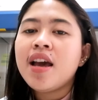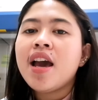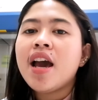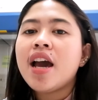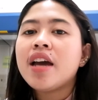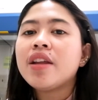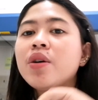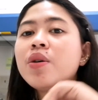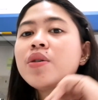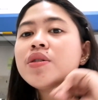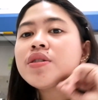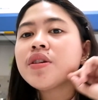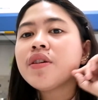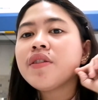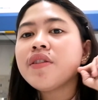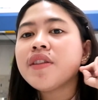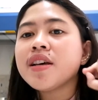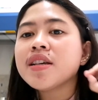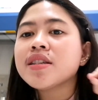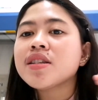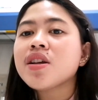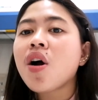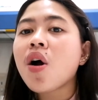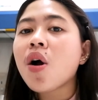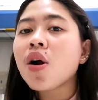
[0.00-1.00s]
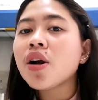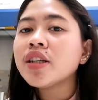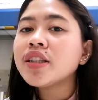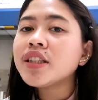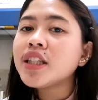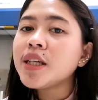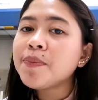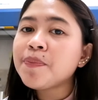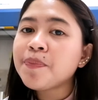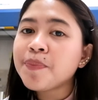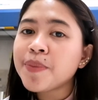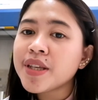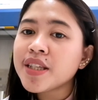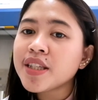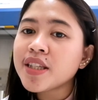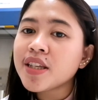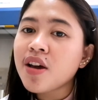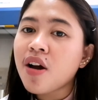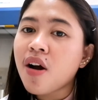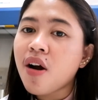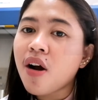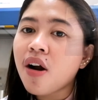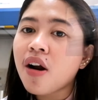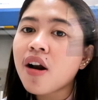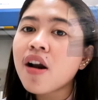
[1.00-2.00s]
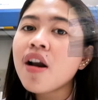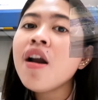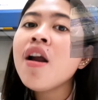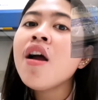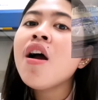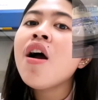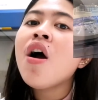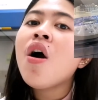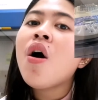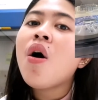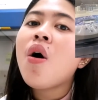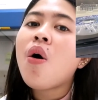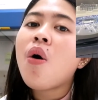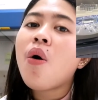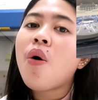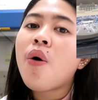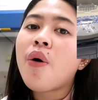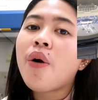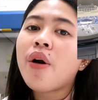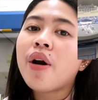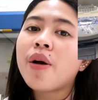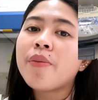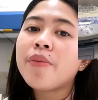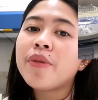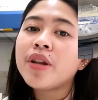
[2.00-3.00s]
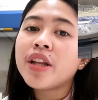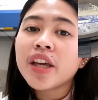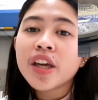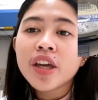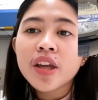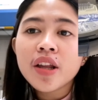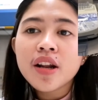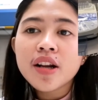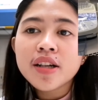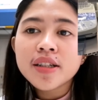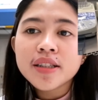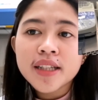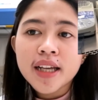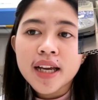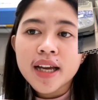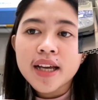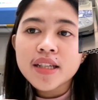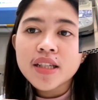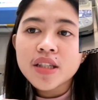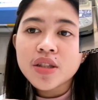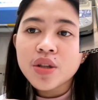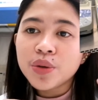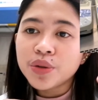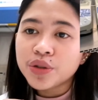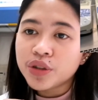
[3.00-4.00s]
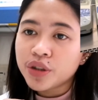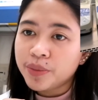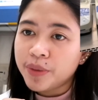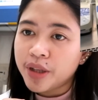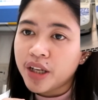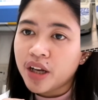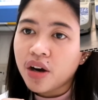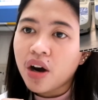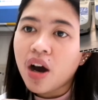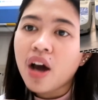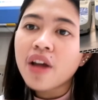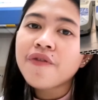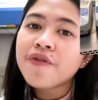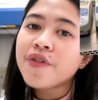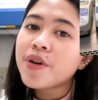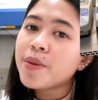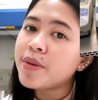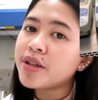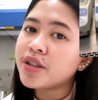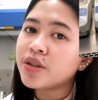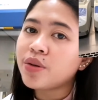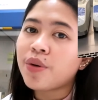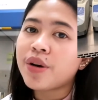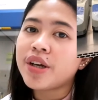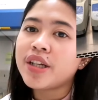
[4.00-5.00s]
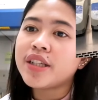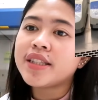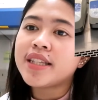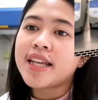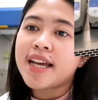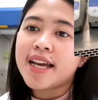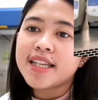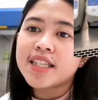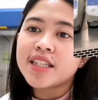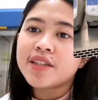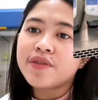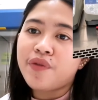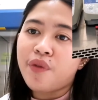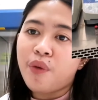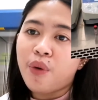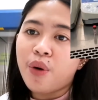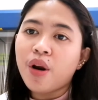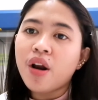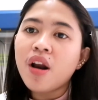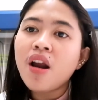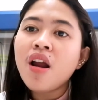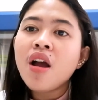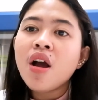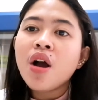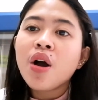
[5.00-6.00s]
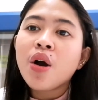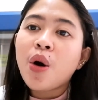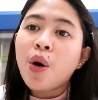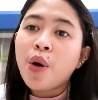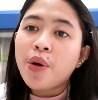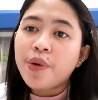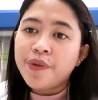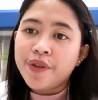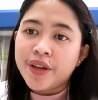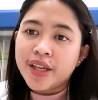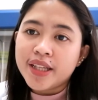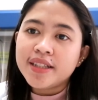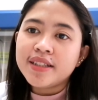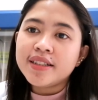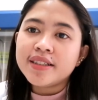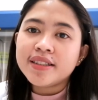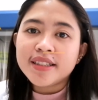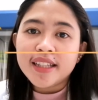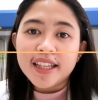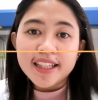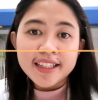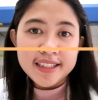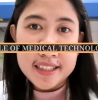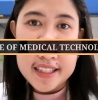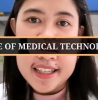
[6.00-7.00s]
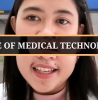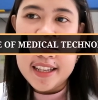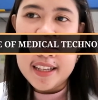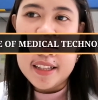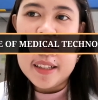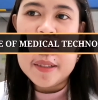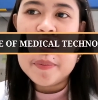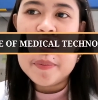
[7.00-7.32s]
And also this RT-PCR or molecular test known to be the confirmatory test for COVID-19.